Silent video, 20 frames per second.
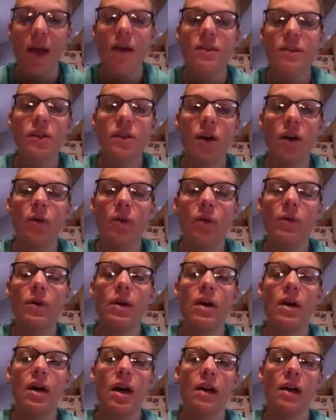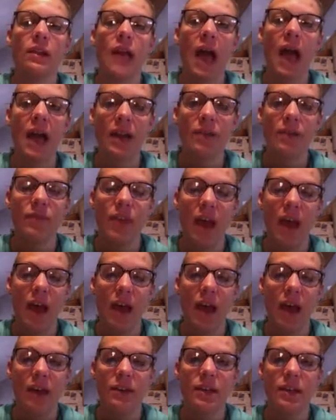So a lack of
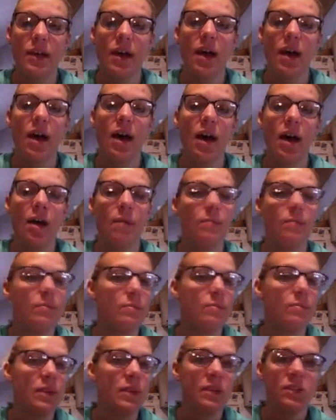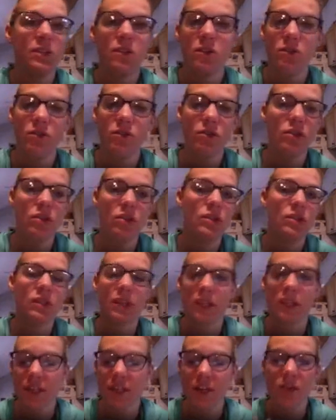that means you just
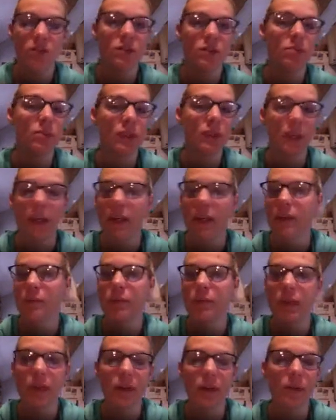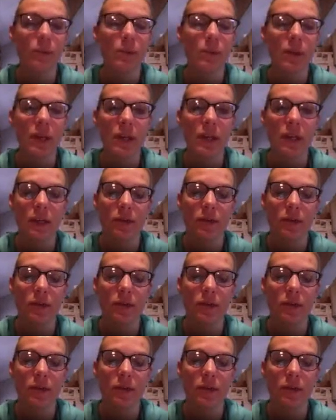continue to bleed and bleed and bleed.